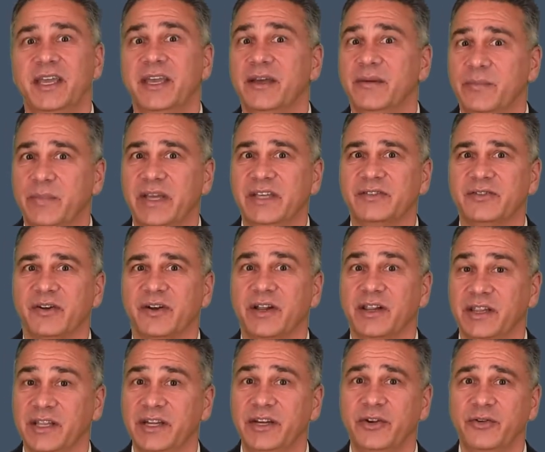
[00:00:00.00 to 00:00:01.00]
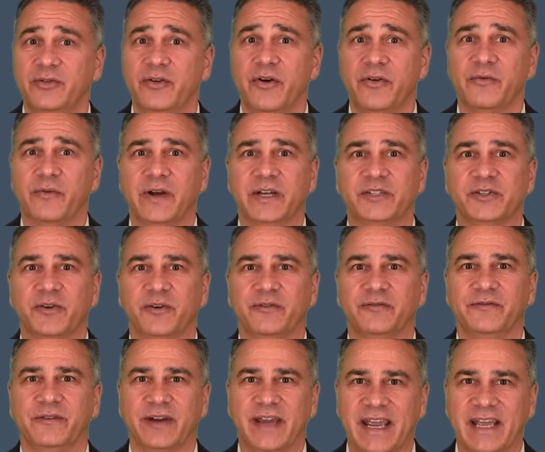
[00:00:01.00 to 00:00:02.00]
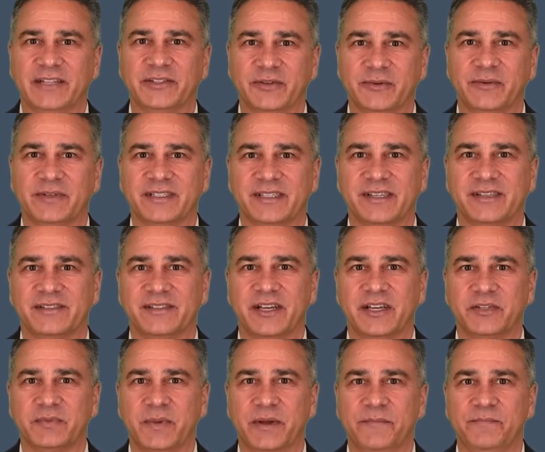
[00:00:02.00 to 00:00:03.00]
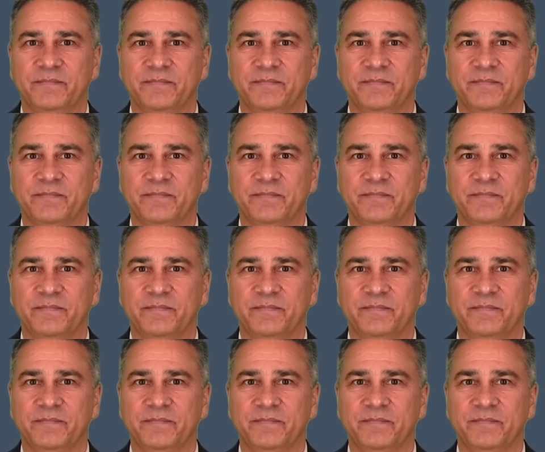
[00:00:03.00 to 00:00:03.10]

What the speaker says: based on a linear no threshold for cancer risk assessment.